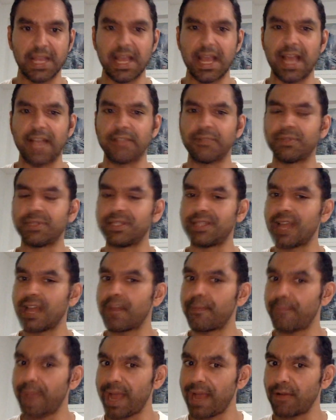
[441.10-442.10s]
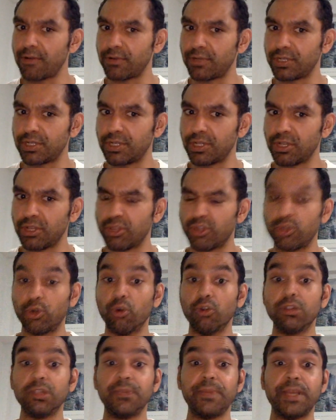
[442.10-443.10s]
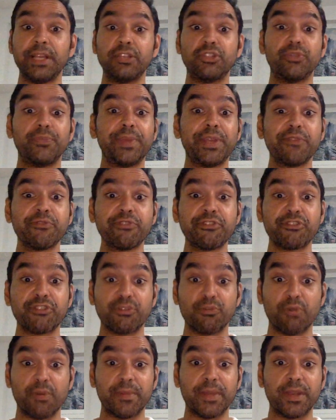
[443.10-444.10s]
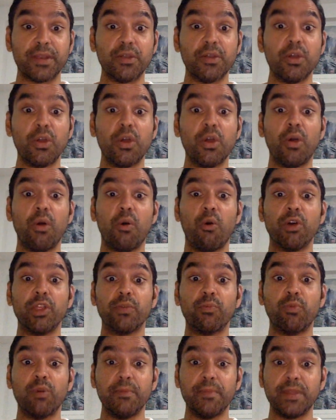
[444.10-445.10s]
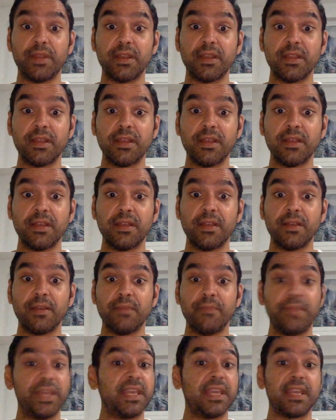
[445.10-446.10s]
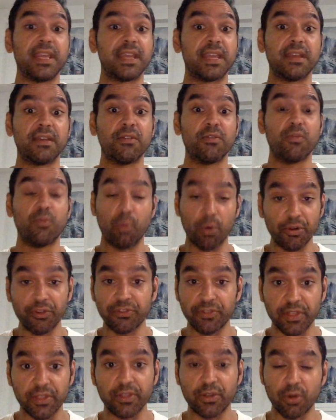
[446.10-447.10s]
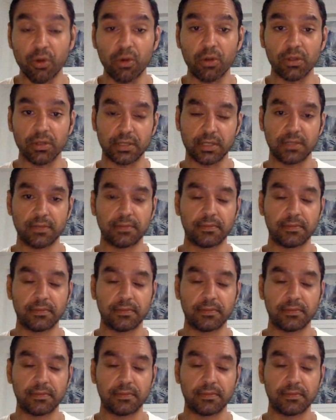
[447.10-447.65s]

And so it's not about the gold being superior to the woman or the woman being worse than the gold.